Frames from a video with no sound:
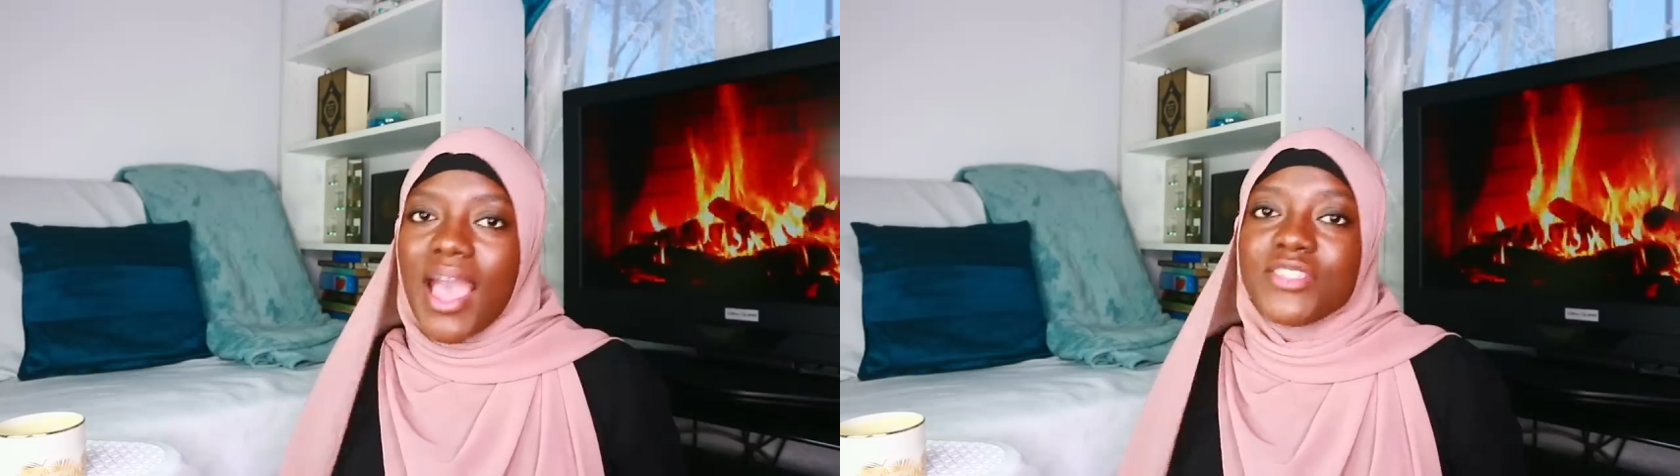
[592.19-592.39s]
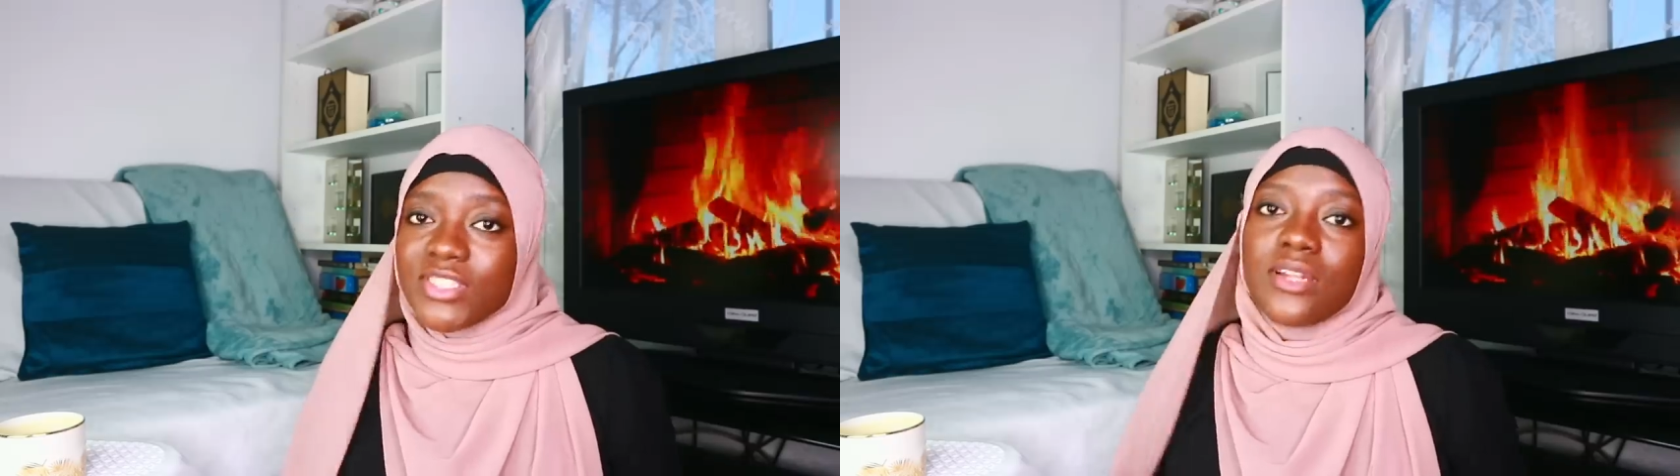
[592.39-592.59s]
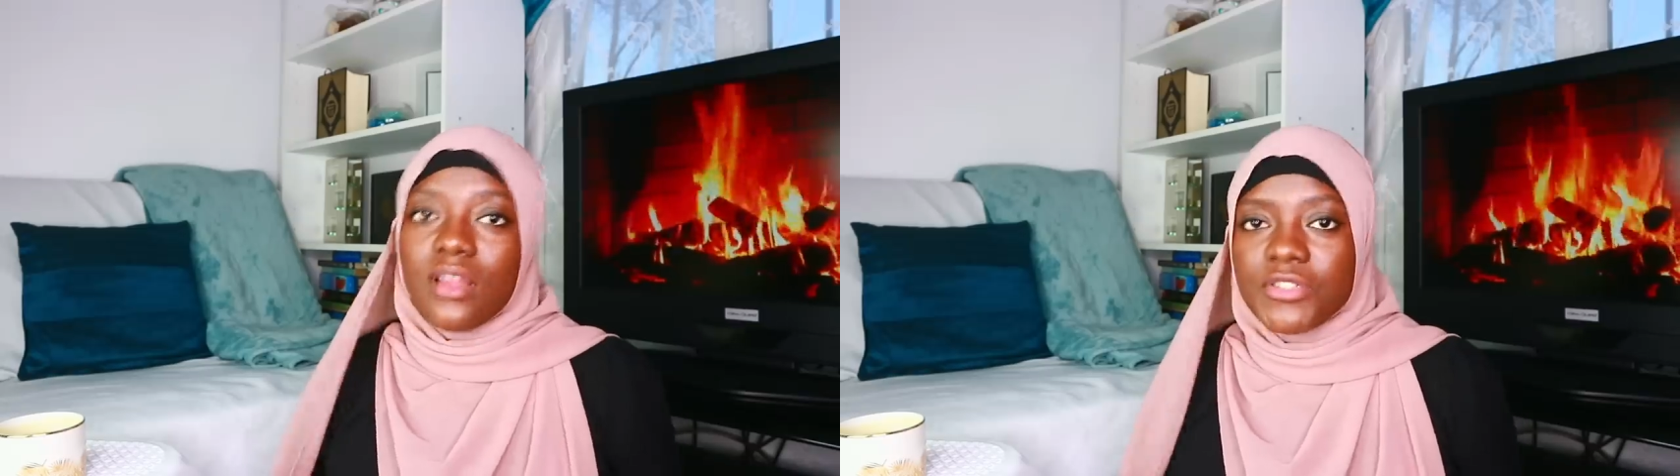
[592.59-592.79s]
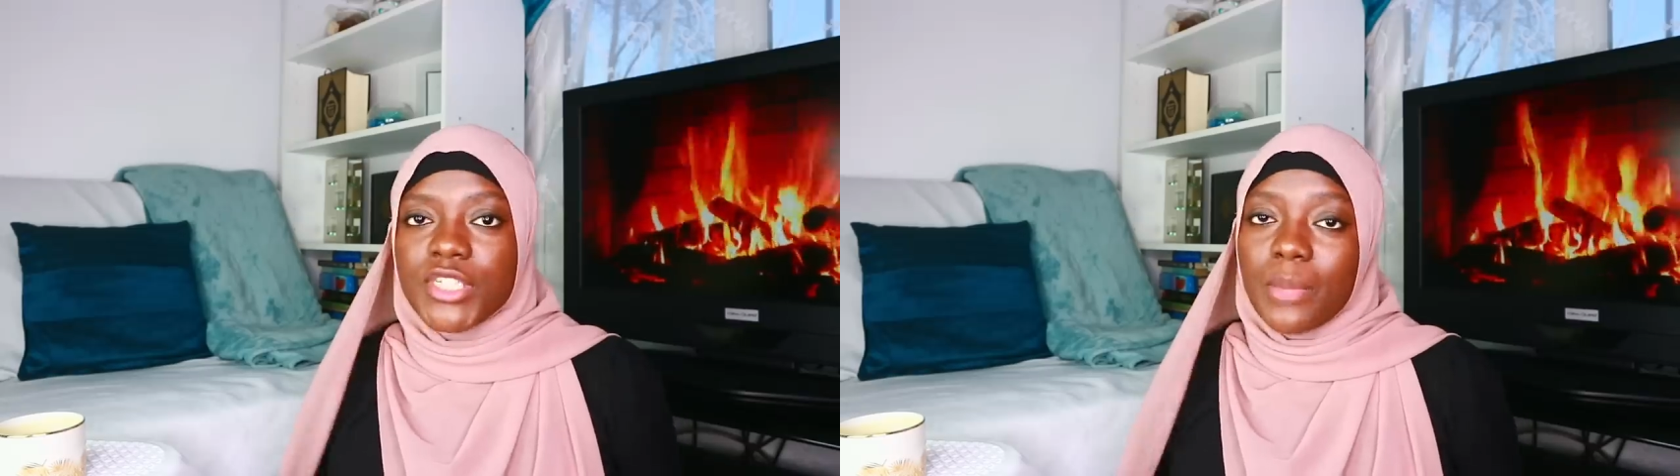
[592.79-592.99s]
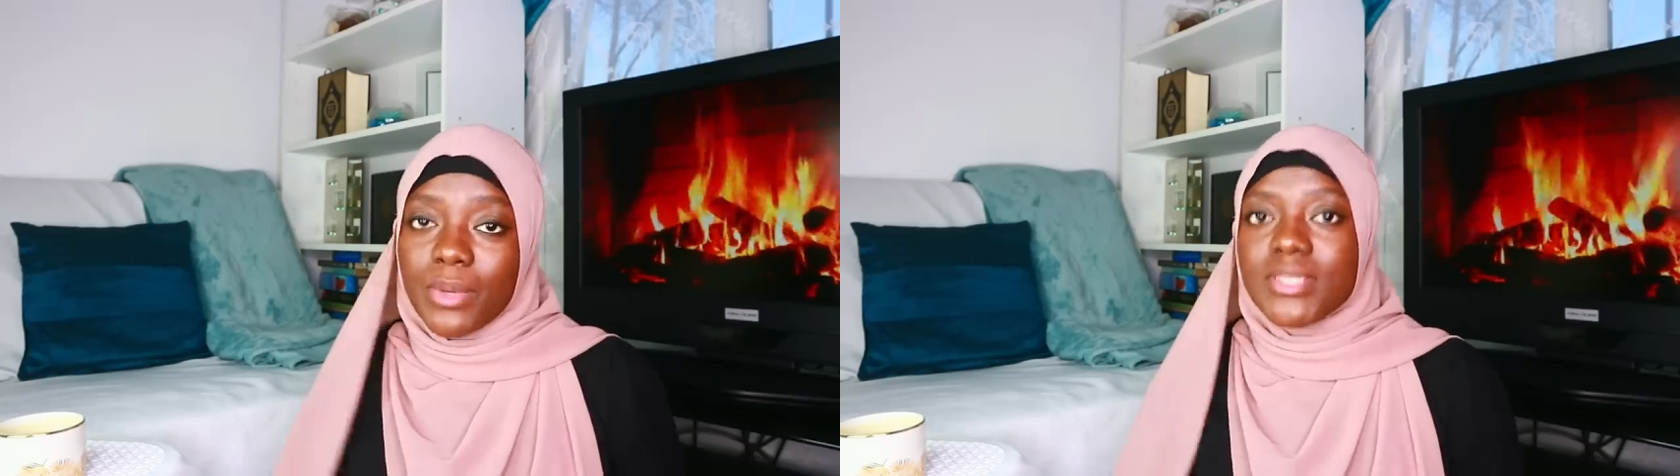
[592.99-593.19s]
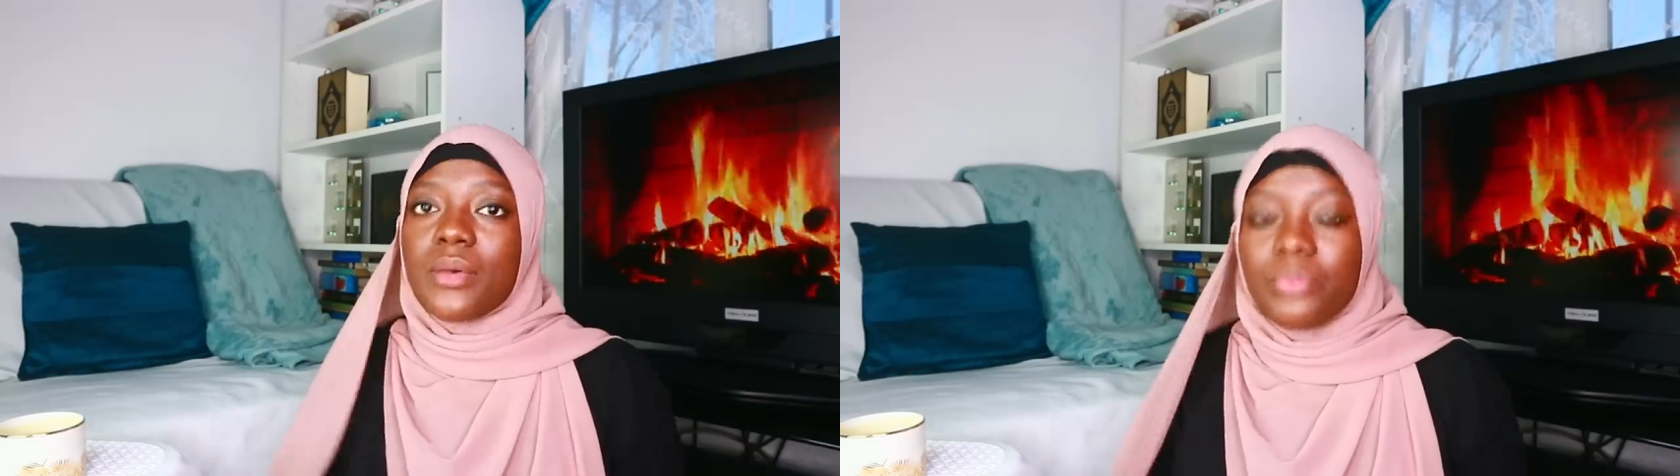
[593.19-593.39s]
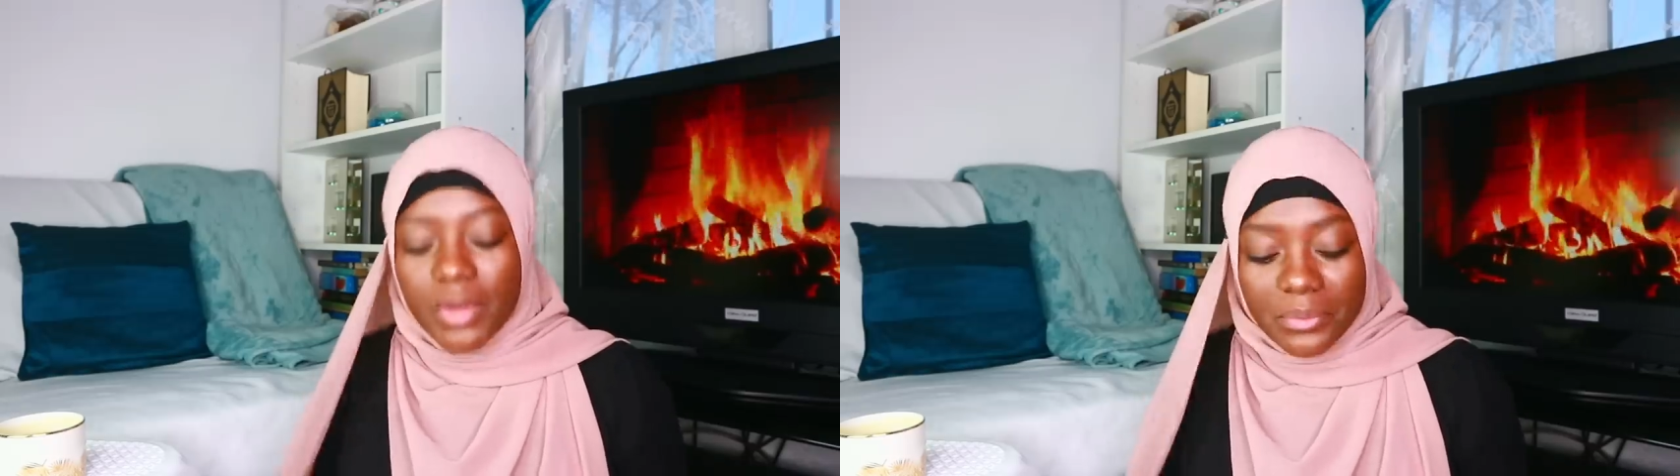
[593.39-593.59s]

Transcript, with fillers: i just love shea butter